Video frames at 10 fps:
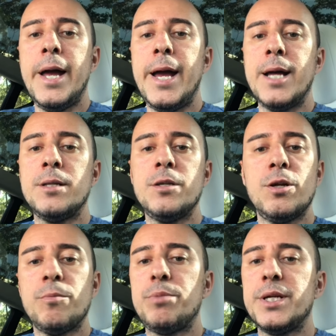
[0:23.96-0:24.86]

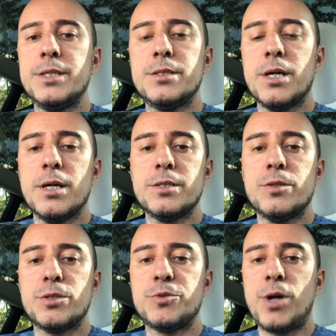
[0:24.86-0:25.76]
And please
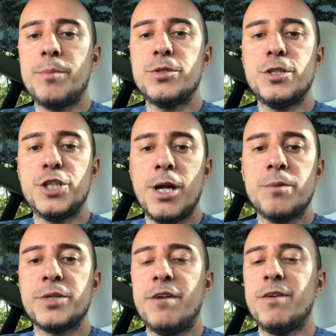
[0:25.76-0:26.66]
subscribe to the channel.
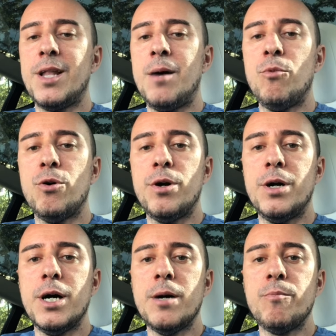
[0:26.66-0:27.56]
I'm going to have a lot more
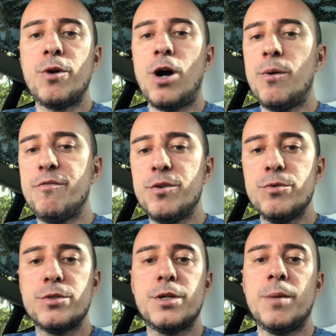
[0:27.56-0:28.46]
car
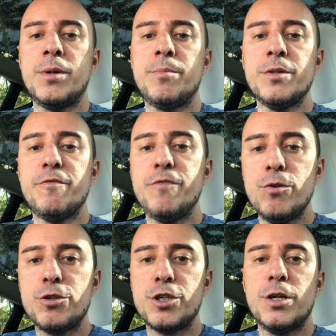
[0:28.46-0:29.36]
reviews coming up in the
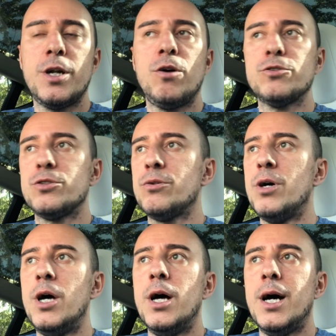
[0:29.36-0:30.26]
future, and also
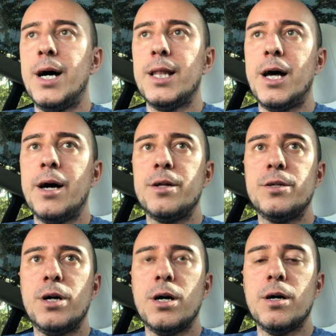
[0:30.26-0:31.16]
a lot
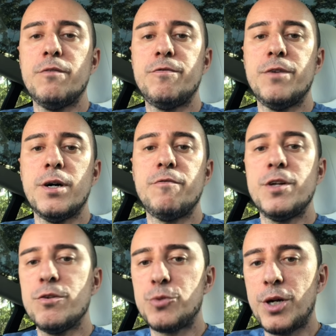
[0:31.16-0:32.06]
of
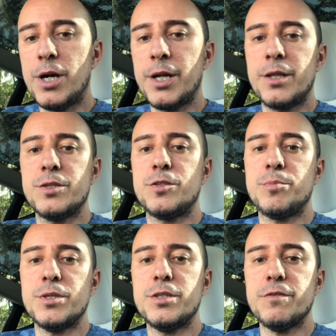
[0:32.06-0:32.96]
videos regarding this
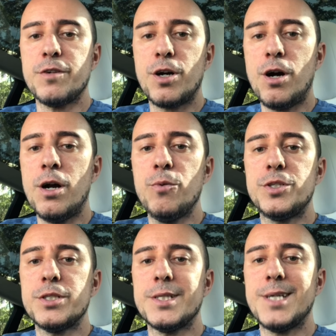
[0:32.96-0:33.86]
specific car, which
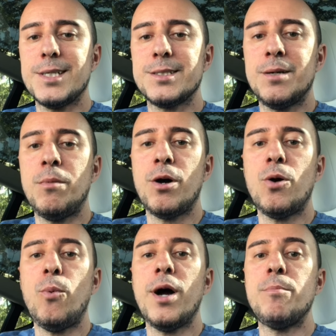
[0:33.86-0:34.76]
is a Tesla Model
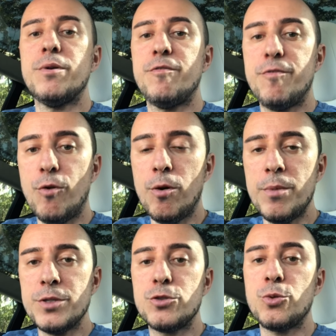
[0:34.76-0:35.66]
Y
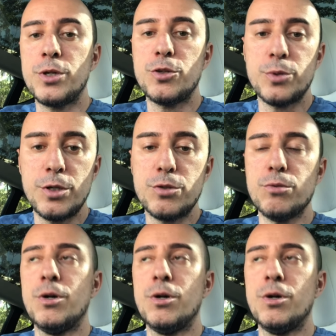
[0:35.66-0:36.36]
Performance 2022.